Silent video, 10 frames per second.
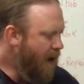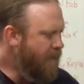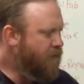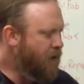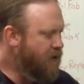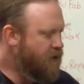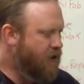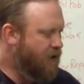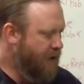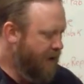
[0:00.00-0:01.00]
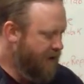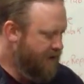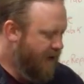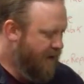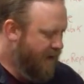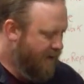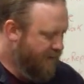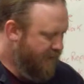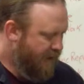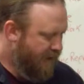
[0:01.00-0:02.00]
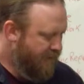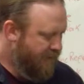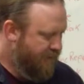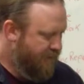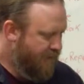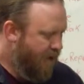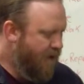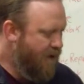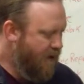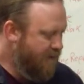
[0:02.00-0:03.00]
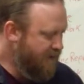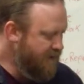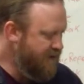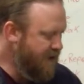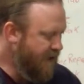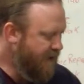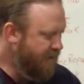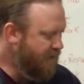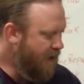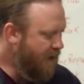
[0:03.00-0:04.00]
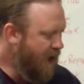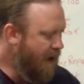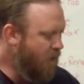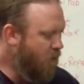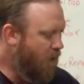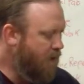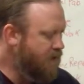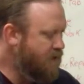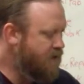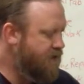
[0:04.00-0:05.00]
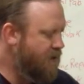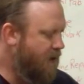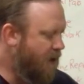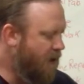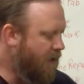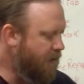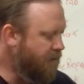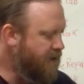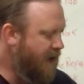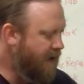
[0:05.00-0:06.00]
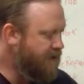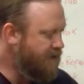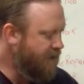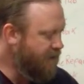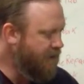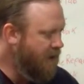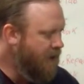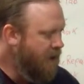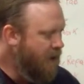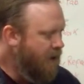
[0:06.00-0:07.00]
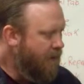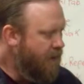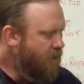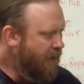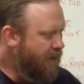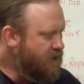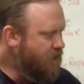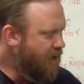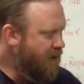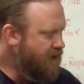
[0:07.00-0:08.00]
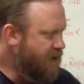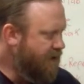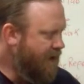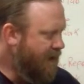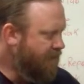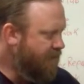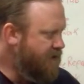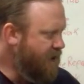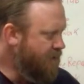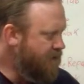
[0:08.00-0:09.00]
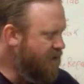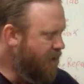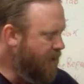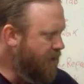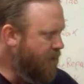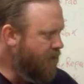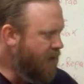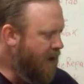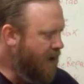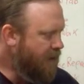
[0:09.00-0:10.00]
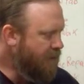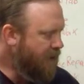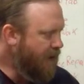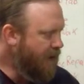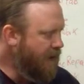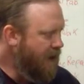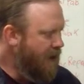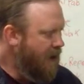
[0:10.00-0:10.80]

I'm pretty sure it is. I've heard of and seen a lot worse tanks than what this one is, and they seem to still be doing fine. But